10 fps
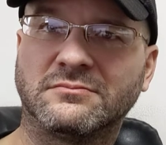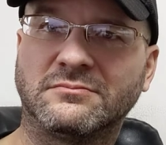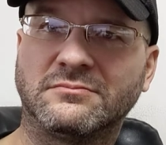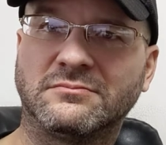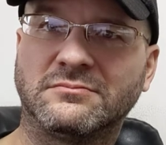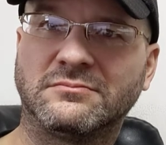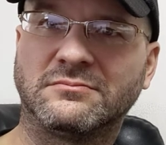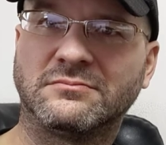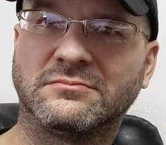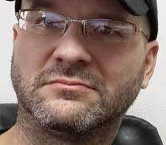
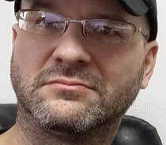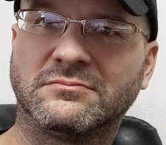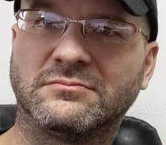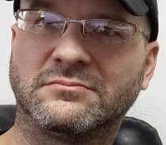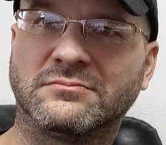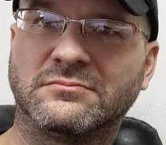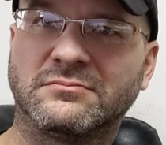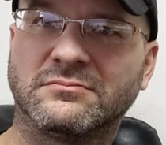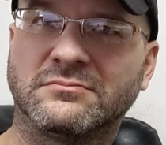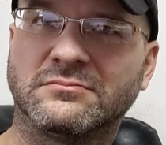
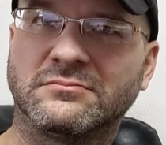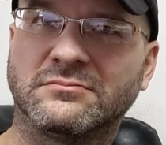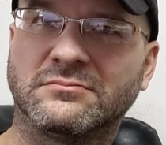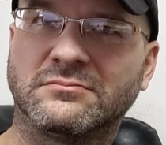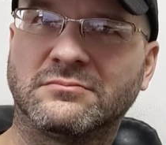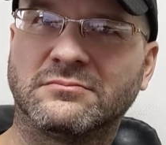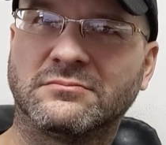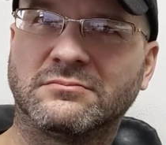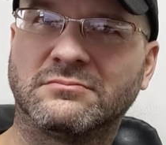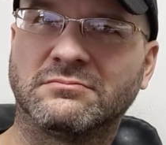
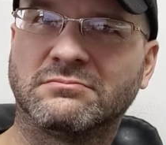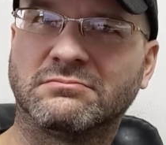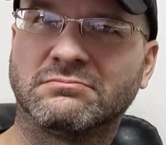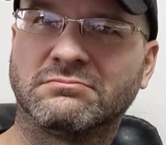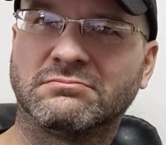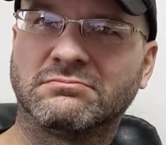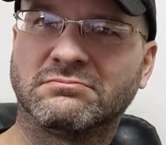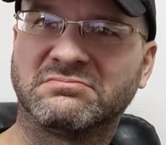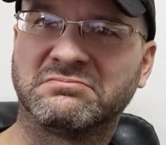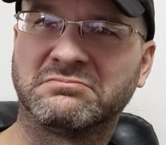
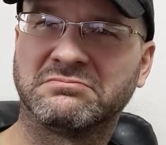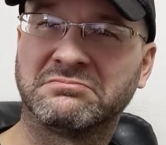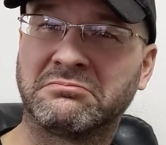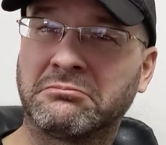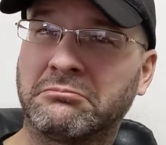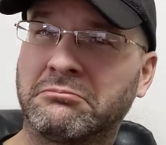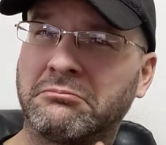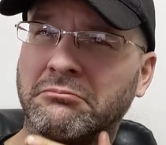No one is speaking in this clip.